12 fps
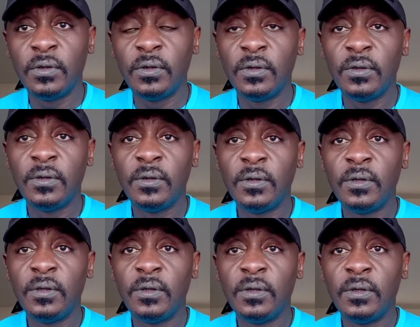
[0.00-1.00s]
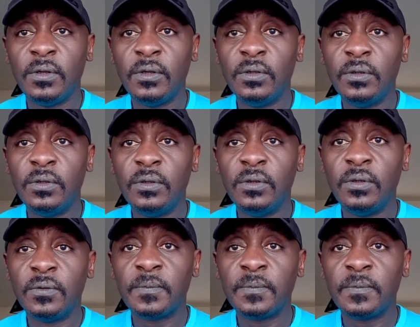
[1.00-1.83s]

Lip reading: Nobody speaks.